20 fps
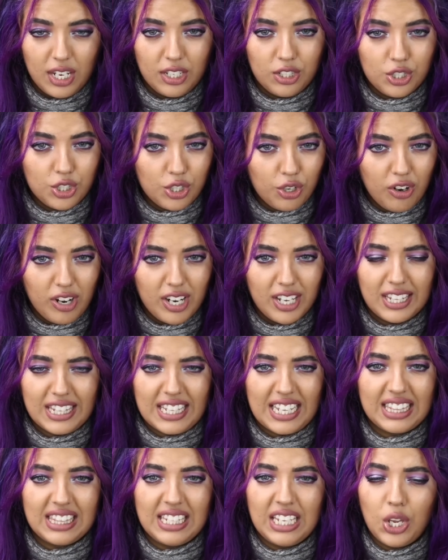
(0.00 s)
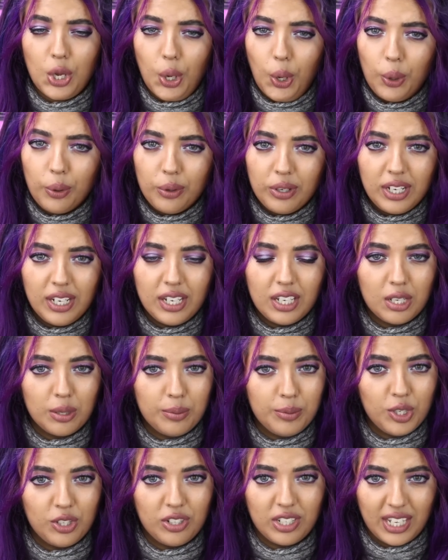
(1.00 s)
ensuring that the only
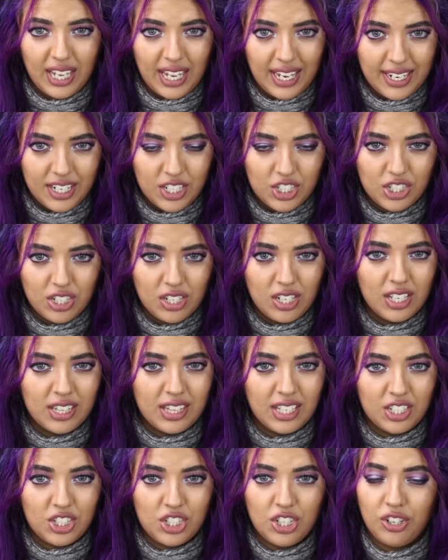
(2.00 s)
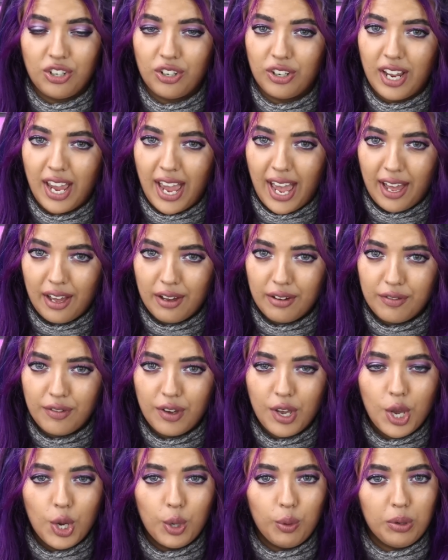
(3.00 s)
communication that she could have
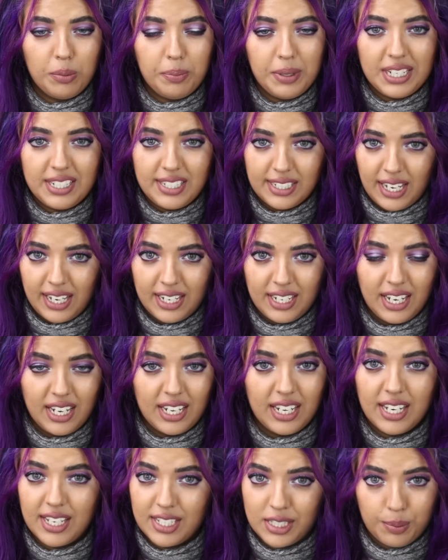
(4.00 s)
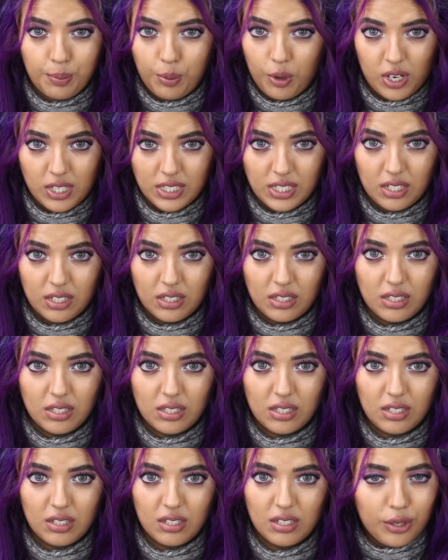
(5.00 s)
would be done in his
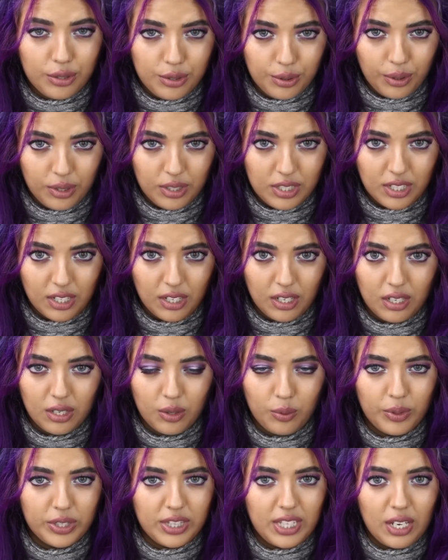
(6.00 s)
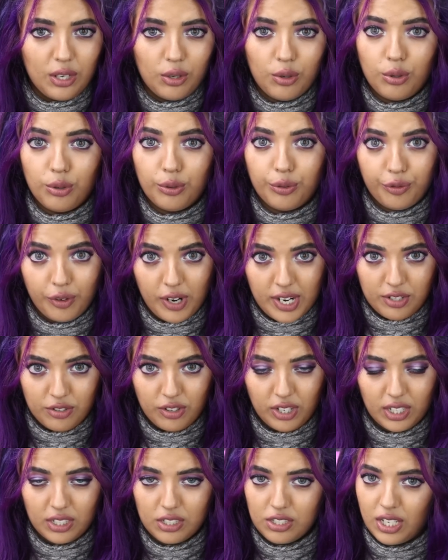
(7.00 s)
presence. Her daughter would then call
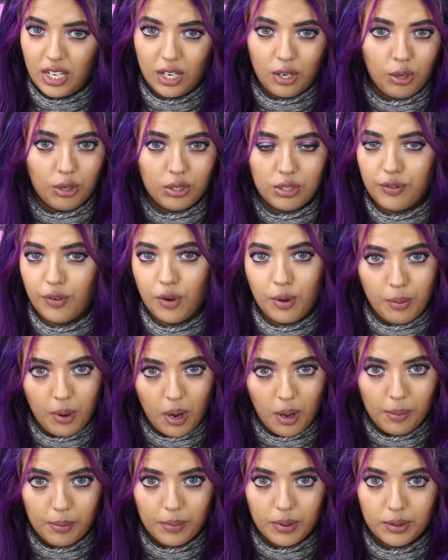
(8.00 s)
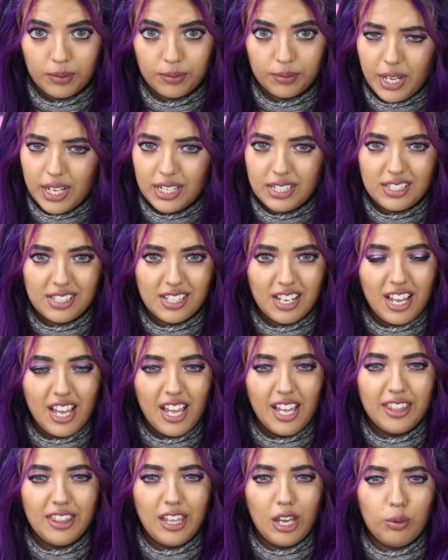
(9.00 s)
Frederick to get hold of her mom, but
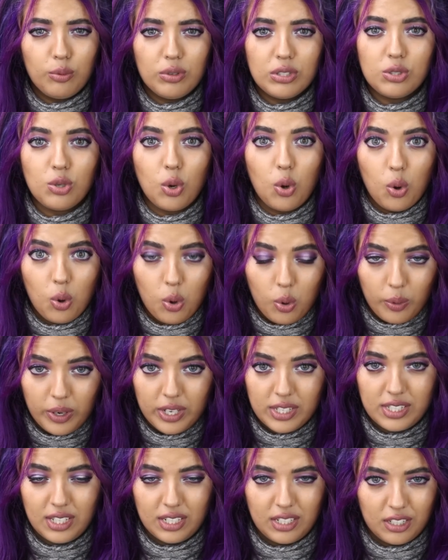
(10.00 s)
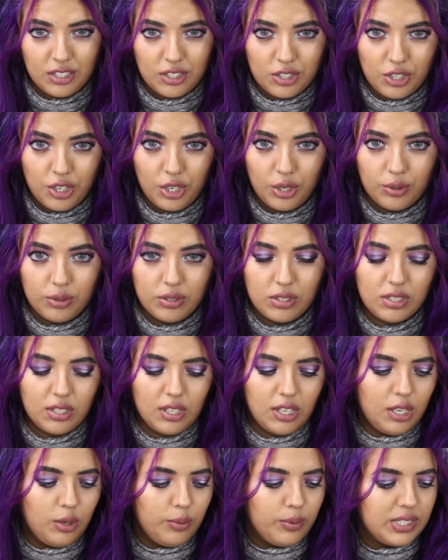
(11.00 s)
there was always an
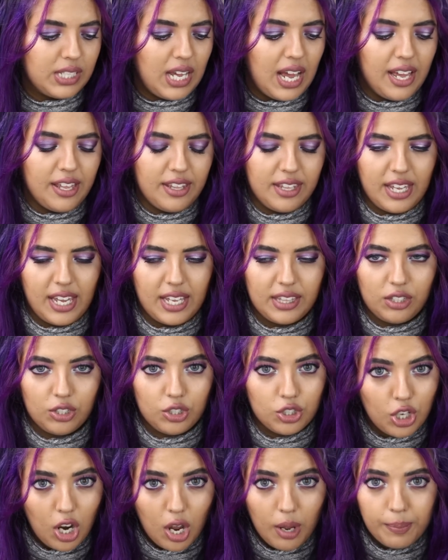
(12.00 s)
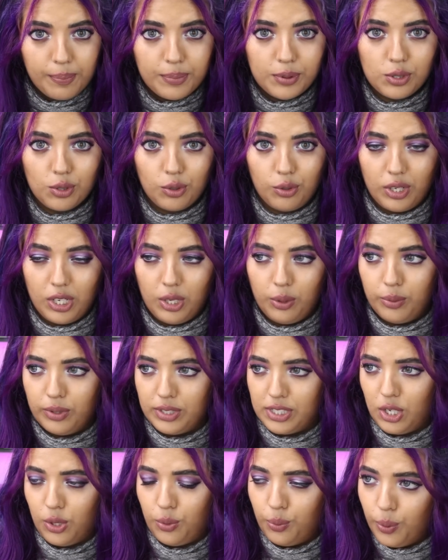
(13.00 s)
excuse. He was either at the shops or he
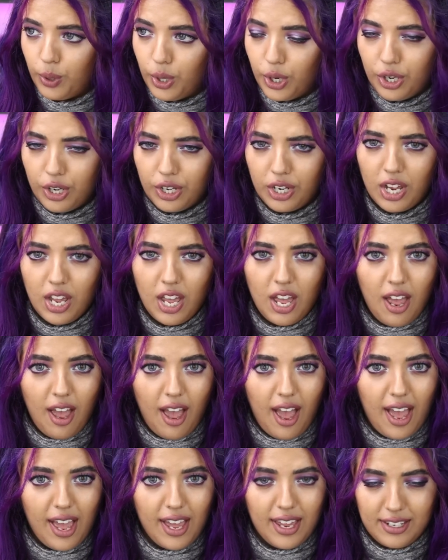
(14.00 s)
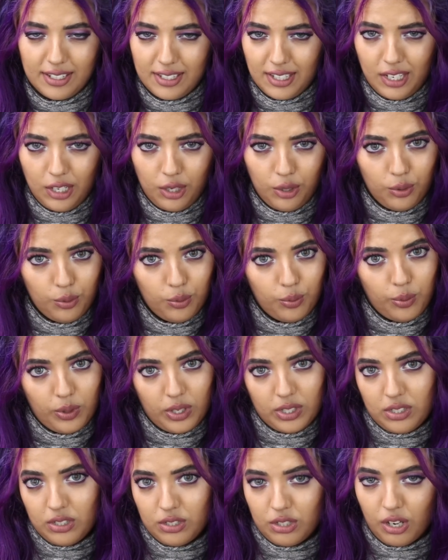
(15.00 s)
was at work, and he
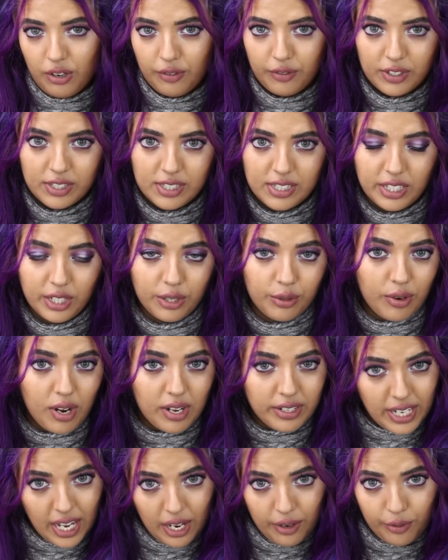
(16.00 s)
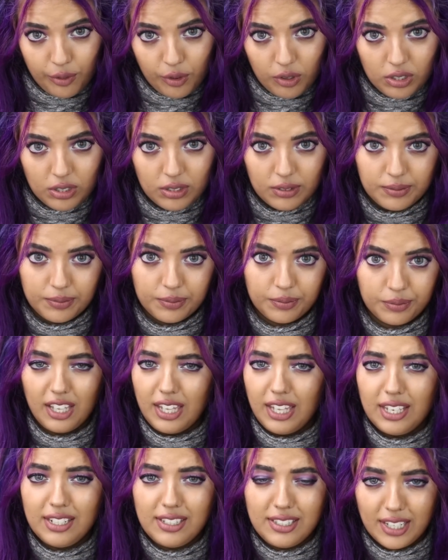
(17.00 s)
wasn't obviously around Avril.
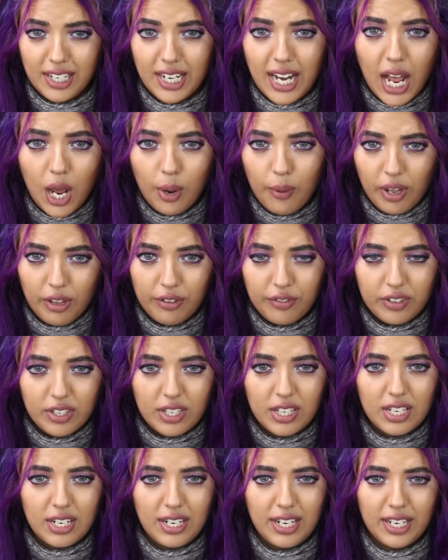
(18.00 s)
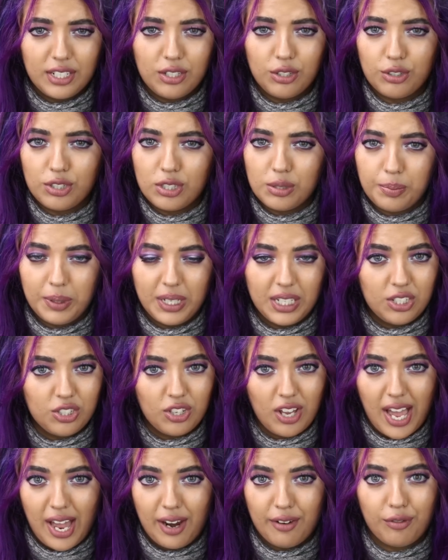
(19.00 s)
He did, however, let her speak
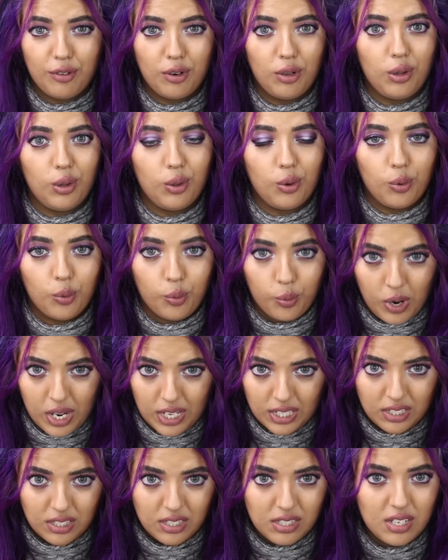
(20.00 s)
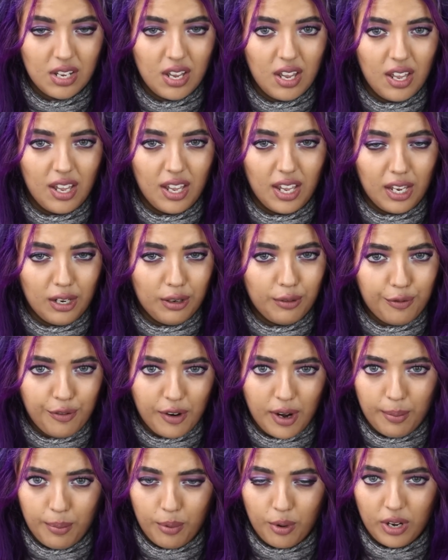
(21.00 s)
to Avril once, in
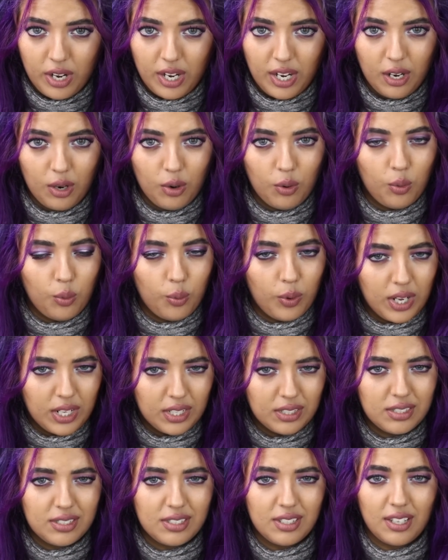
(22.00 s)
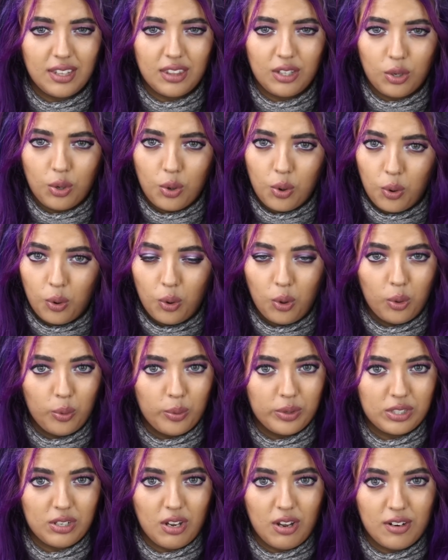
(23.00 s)
February, whilst the
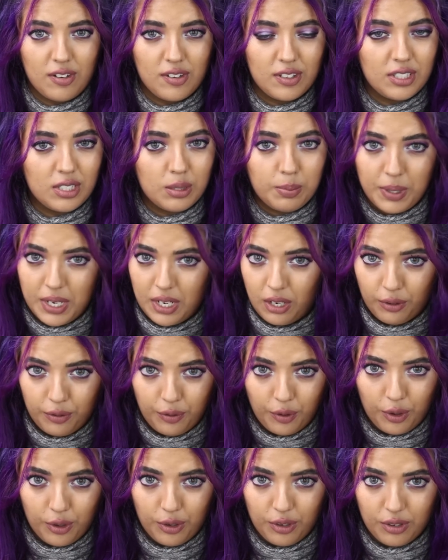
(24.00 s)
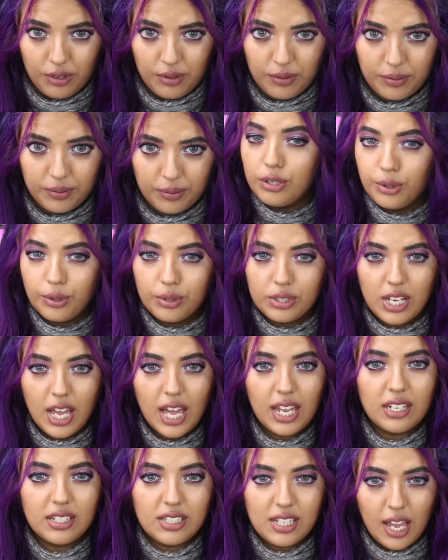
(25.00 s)
call was on speakerphone. Her daughter
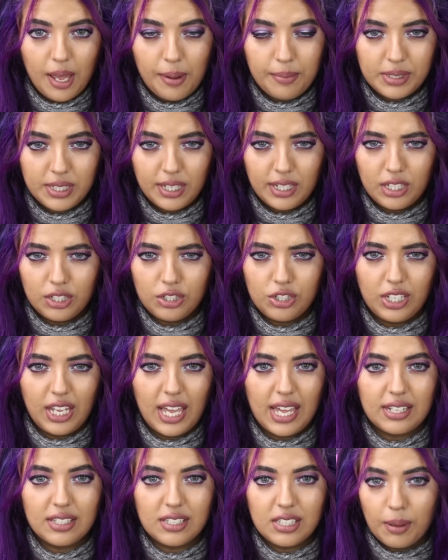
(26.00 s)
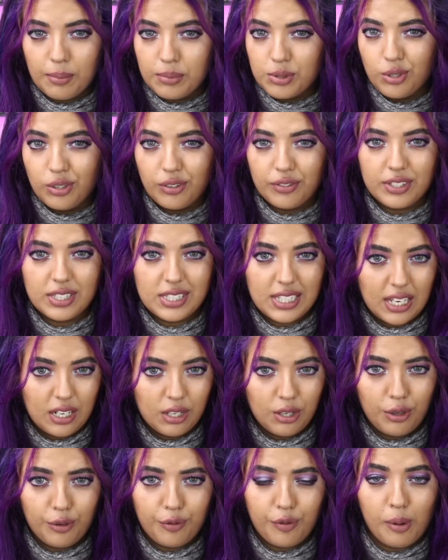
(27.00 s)
had attempted to get some sort of
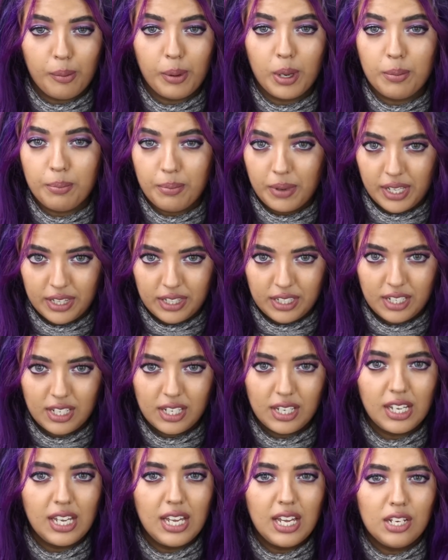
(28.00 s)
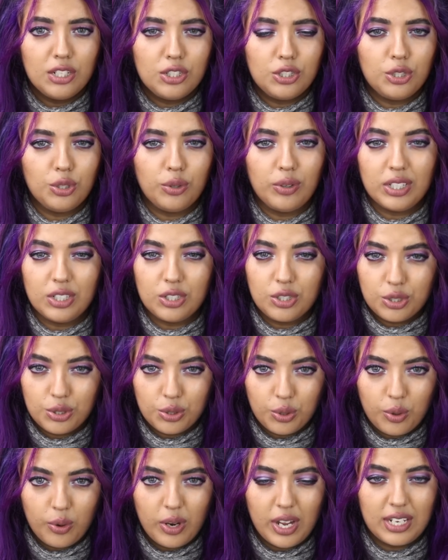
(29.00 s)
signal from her mother to
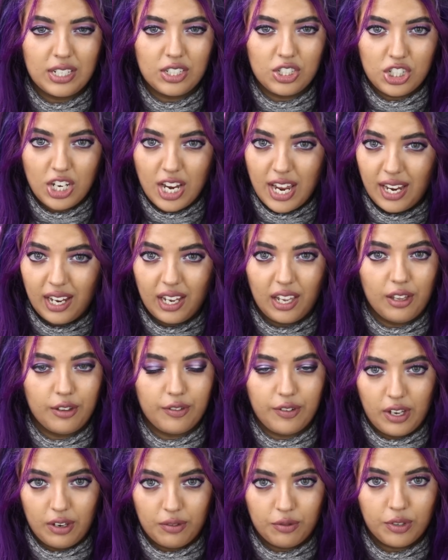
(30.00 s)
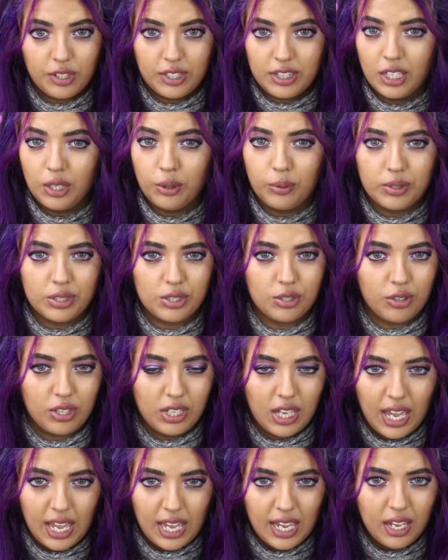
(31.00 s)
ensure and check if everything was
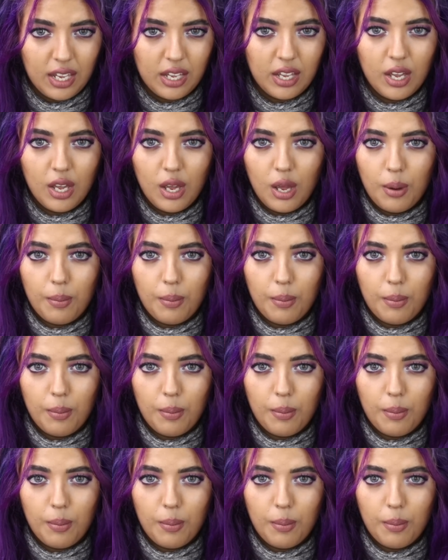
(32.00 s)
okay,